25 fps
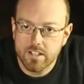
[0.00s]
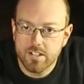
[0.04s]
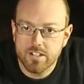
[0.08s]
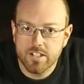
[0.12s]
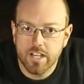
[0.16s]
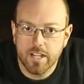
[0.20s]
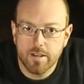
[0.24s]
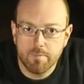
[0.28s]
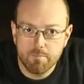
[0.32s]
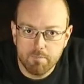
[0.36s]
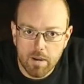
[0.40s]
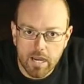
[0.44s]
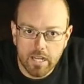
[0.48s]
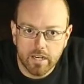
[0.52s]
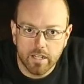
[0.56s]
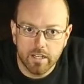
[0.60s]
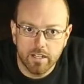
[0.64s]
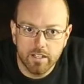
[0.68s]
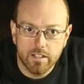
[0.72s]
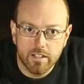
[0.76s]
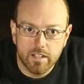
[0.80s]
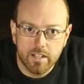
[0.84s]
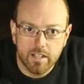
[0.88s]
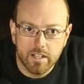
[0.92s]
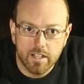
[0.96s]
the same
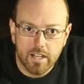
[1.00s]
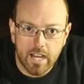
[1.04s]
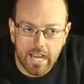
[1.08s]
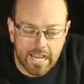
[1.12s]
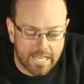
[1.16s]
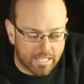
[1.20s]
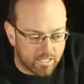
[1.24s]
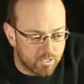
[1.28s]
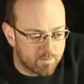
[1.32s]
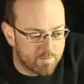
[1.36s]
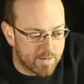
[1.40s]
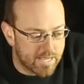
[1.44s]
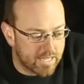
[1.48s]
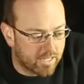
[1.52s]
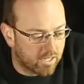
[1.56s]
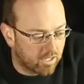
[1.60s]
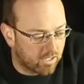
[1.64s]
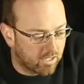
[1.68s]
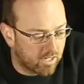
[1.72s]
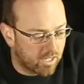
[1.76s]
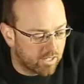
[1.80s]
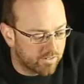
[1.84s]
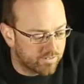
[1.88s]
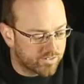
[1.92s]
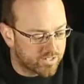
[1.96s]
manner and make
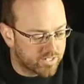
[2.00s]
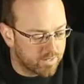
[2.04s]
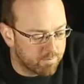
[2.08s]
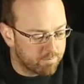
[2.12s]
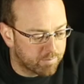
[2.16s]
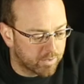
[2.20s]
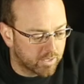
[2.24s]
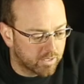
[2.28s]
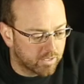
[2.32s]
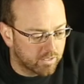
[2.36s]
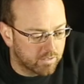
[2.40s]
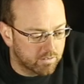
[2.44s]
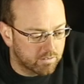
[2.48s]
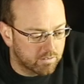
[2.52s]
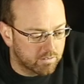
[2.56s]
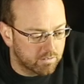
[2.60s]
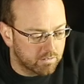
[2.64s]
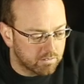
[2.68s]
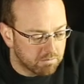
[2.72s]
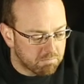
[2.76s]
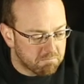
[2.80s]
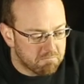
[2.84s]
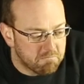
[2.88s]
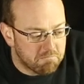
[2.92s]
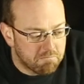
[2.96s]
our lives simpler.
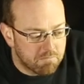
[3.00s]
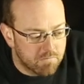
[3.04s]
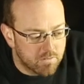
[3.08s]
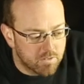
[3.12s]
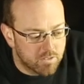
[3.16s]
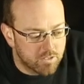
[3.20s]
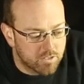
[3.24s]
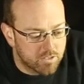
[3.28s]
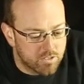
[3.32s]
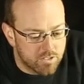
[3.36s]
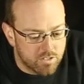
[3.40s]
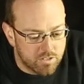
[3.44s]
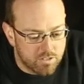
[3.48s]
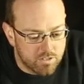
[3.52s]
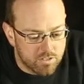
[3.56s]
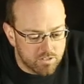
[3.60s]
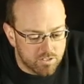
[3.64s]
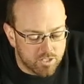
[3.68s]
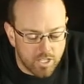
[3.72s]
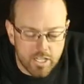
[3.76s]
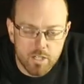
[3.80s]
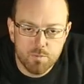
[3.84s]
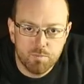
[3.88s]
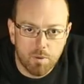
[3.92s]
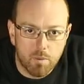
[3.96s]

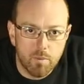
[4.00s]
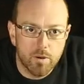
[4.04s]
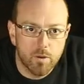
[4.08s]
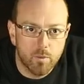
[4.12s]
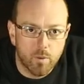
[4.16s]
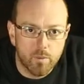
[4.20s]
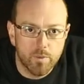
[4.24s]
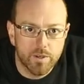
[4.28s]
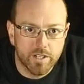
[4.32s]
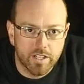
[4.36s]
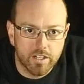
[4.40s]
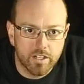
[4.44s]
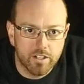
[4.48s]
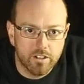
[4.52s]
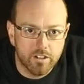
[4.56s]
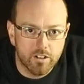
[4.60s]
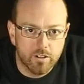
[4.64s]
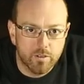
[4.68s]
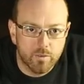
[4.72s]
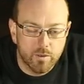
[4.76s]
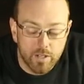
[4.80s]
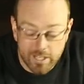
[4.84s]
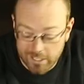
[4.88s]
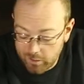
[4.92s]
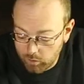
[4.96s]
So that's probably what we're going to
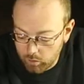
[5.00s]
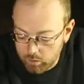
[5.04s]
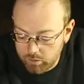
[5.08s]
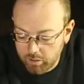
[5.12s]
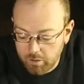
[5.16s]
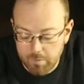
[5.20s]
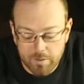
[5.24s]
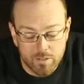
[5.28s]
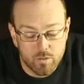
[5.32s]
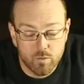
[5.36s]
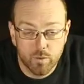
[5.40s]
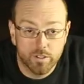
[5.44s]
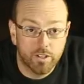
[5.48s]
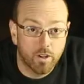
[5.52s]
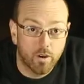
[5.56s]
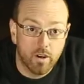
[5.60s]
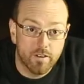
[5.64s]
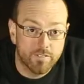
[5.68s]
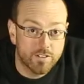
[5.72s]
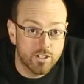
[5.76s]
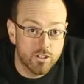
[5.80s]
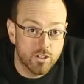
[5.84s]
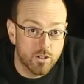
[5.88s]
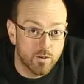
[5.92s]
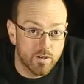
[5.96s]
do. It also means we don't
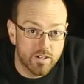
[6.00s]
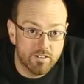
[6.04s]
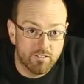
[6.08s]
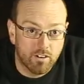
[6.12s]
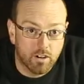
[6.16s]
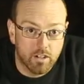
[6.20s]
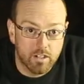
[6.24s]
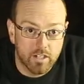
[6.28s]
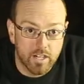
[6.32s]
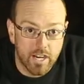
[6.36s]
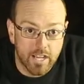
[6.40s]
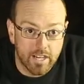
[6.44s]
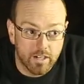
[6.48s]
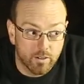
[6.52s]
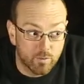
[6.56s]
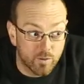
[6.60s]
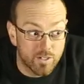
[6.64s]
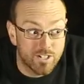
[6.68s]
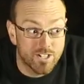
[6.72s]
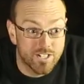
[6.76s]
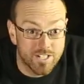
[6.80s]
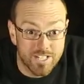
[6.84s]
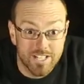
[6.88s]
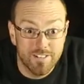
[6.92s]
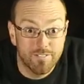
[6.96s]
have to do it right now,
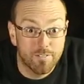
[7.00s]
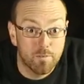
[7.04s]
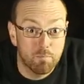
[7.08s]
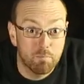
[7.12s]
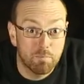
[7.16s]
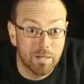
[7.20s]
which is even